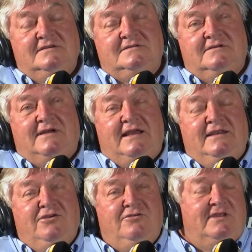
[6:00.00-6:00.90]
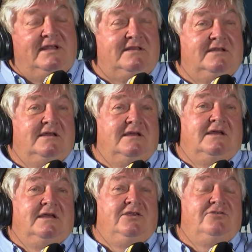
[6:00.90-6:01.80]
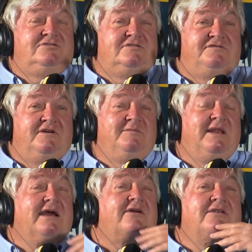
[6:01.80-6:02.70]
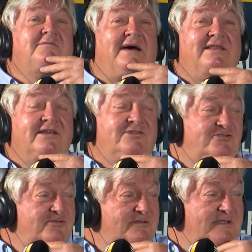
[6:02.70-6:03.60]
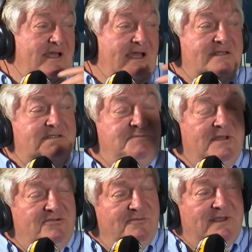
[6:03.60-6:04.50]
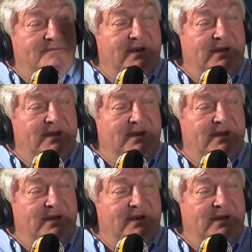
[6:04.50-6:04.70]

so I knew that he used to phone me like on a Monday, Tuesday, and speak to me